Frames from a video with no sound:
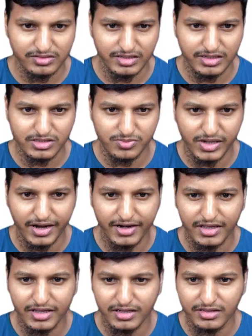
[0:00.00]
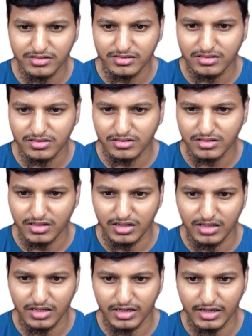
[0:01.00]
here is my add-in
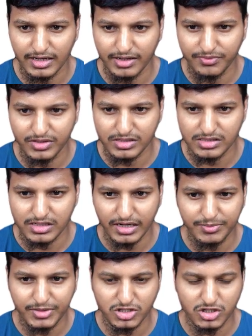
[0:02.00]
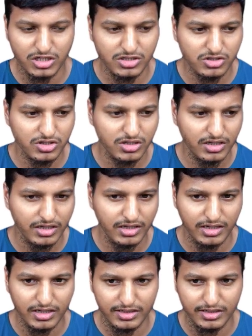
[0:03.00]
and I have this dynamic search,
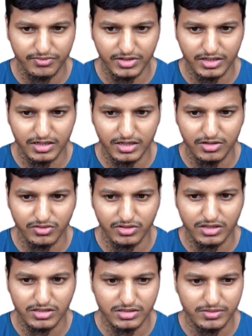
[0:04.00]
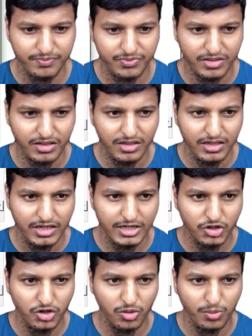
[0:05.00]
and if I click on this,
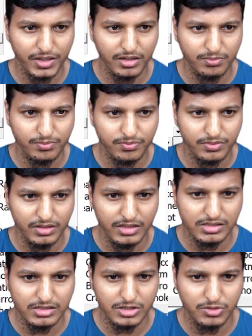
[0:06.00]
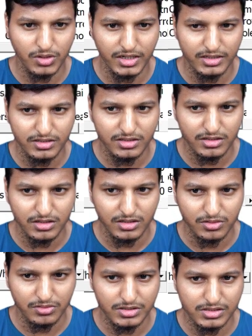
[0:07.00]
it will open up this UI
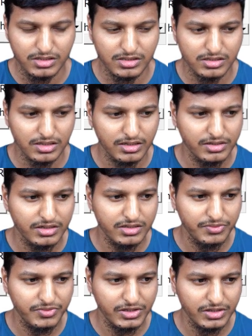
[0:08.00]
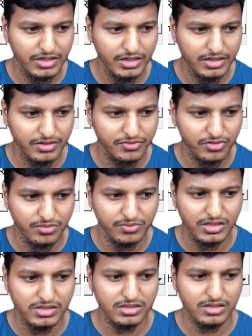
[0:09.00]
which is retrieving the data from
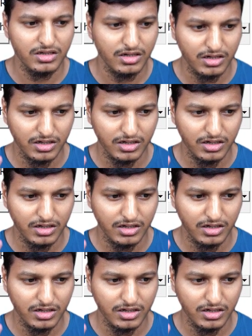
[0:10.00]
this